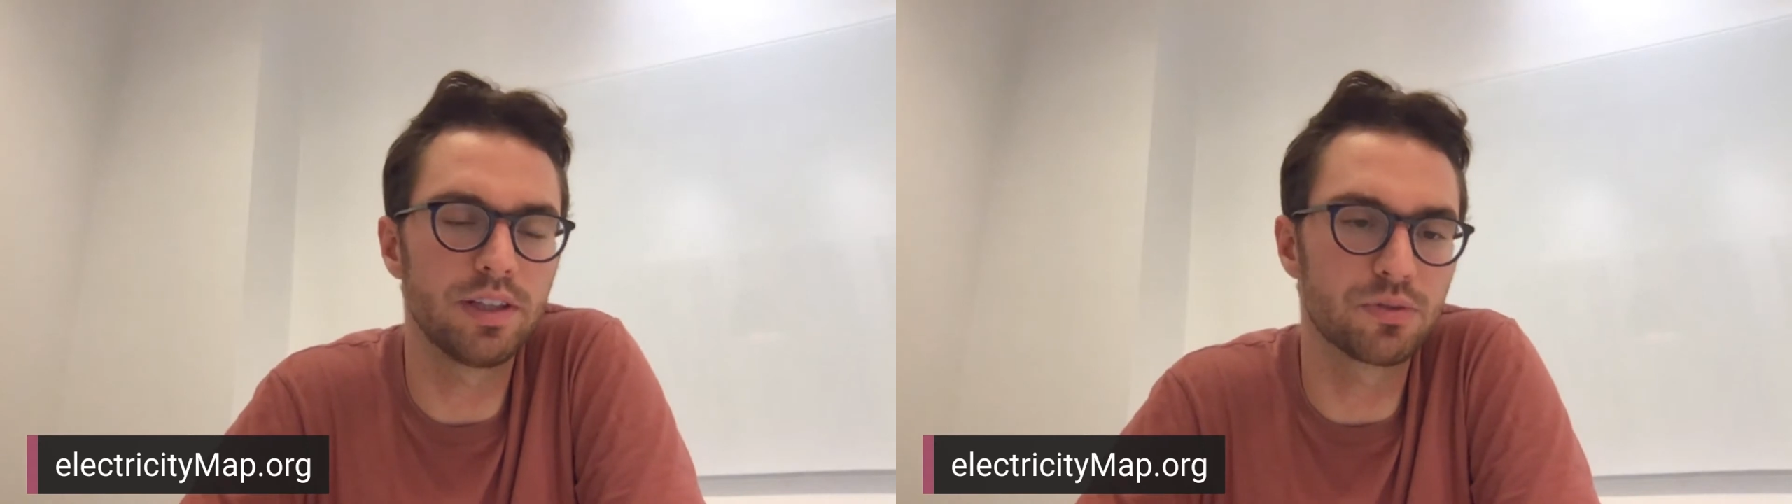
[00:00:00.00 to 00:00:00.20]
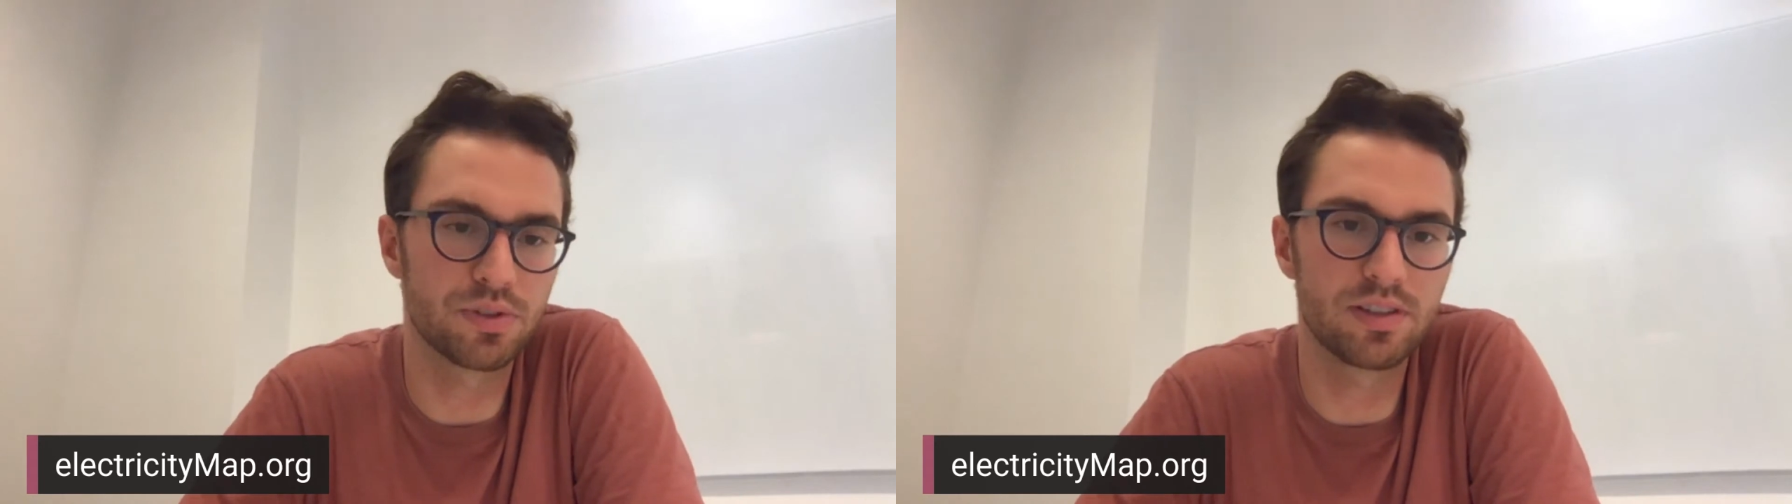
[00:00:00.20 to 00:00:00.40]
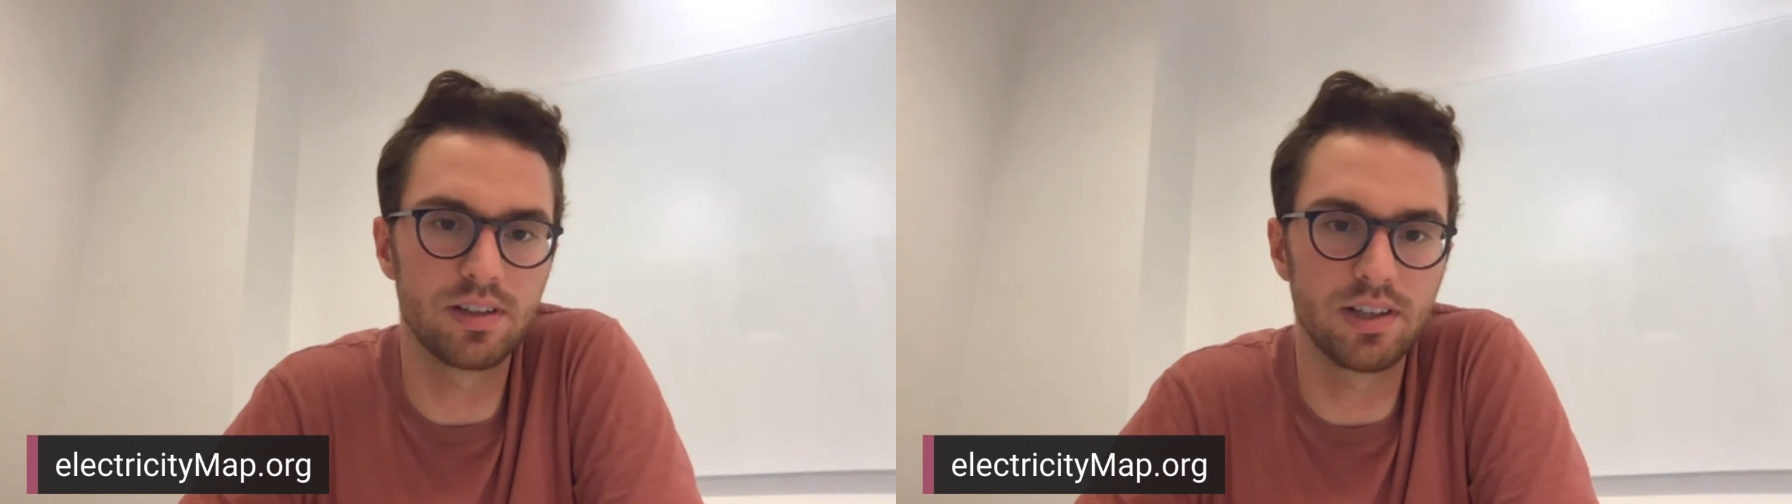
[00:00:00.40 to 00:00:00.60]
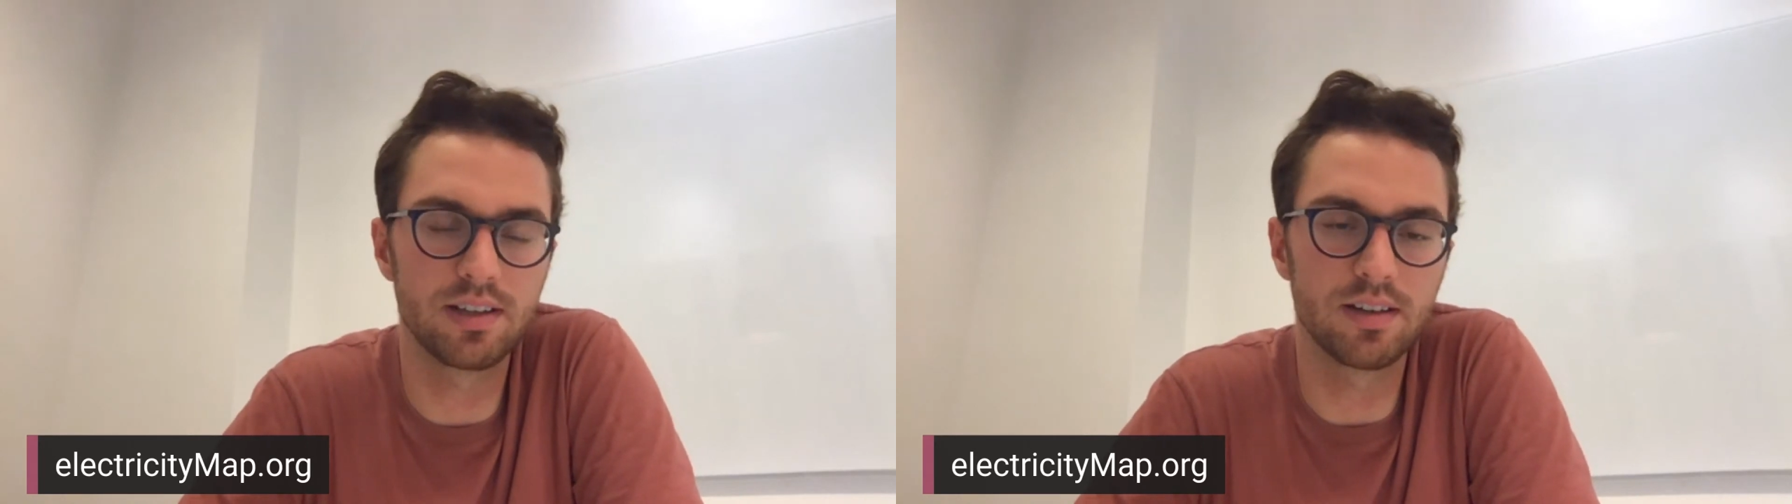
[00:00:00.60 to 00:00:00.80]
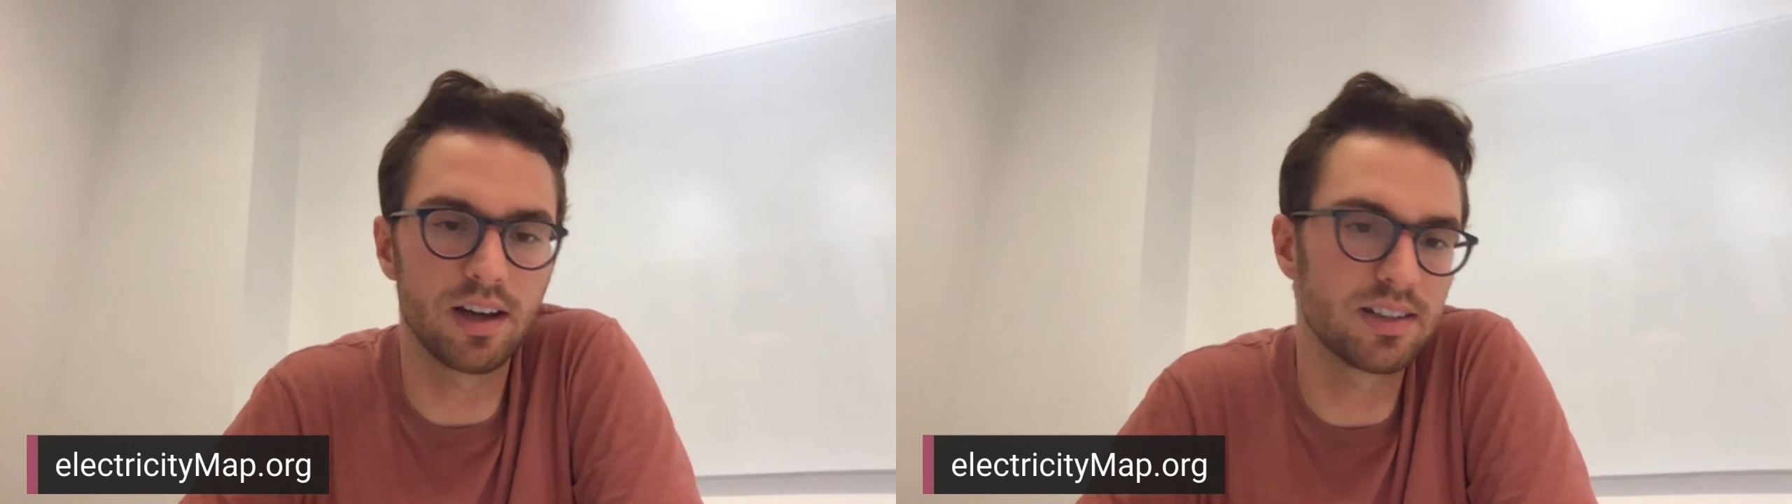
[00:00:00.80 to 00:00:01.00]
interested
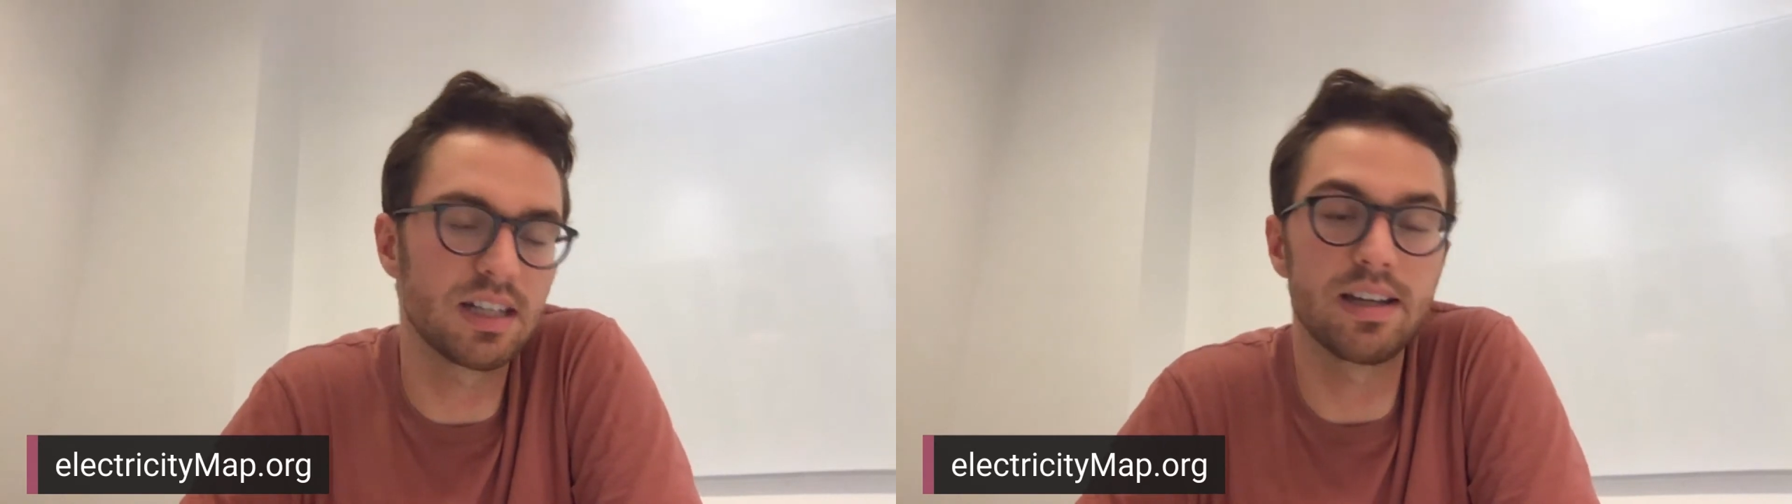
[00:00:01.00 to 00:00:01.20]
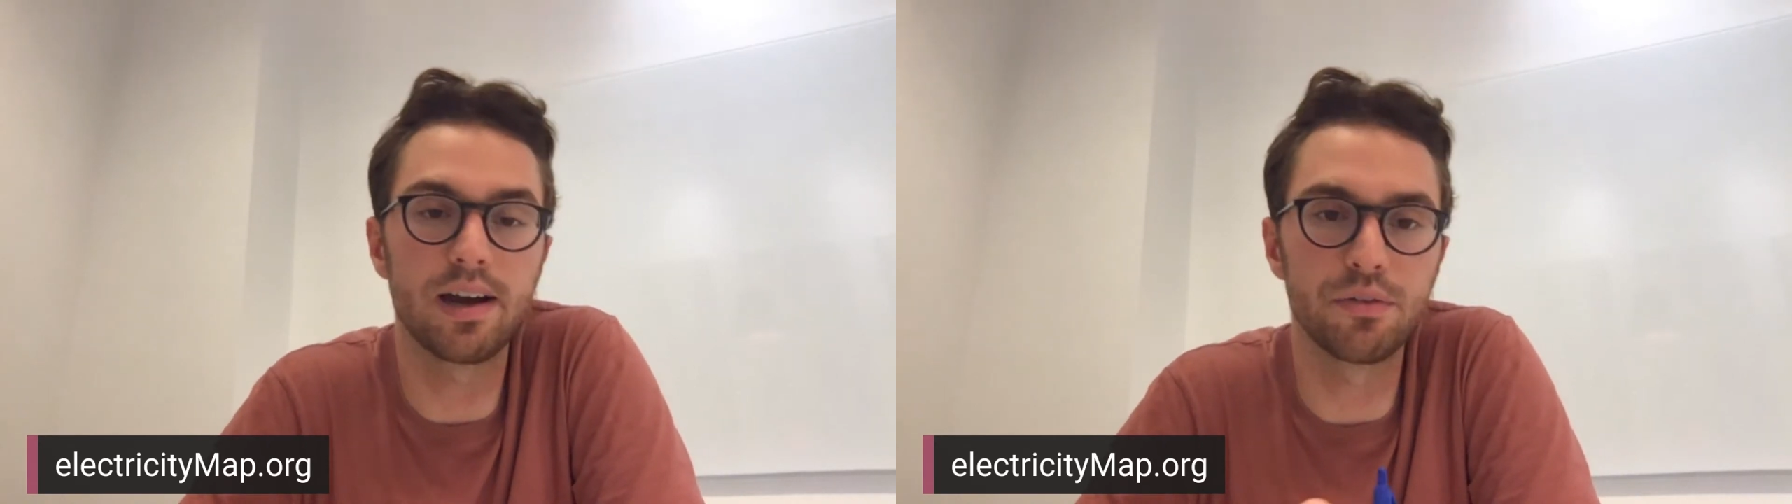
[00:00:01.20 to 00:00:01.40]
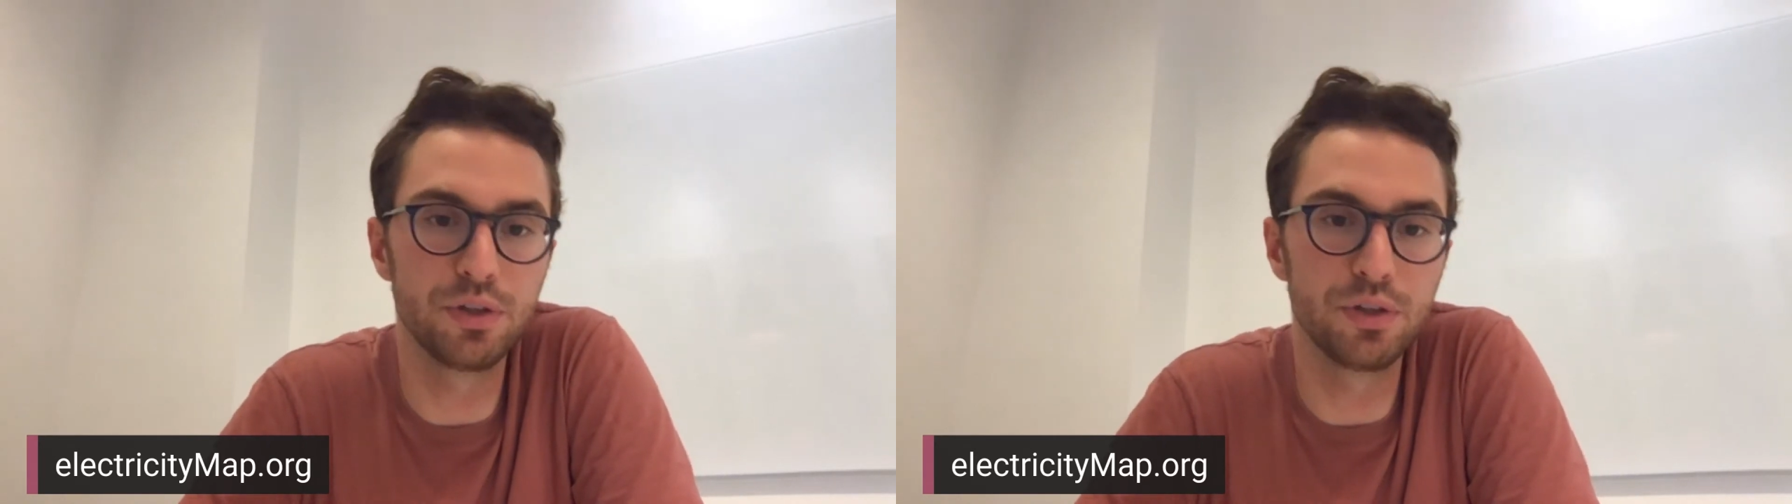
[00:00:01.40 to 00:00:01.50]
in hunting down